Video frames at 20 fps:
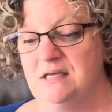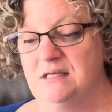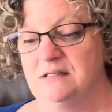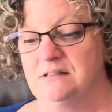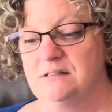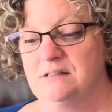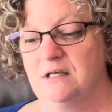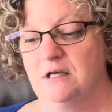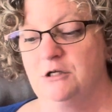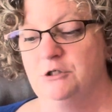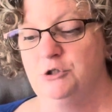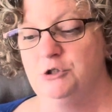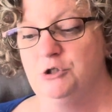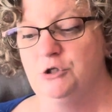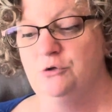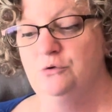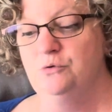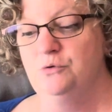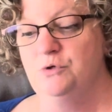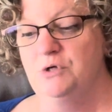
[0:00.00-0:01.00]
is,
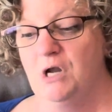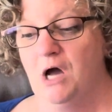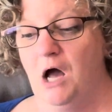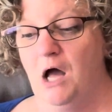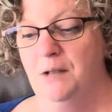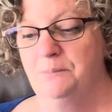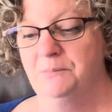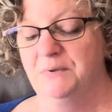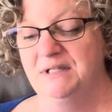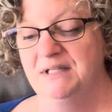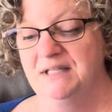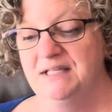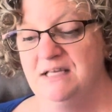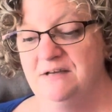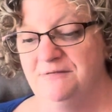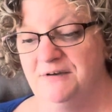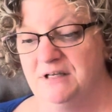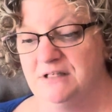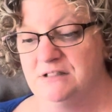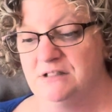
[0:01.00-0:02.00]
do not
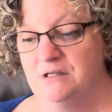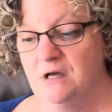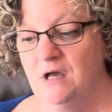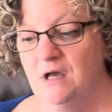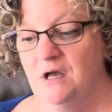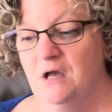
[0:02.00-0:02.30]
believe it.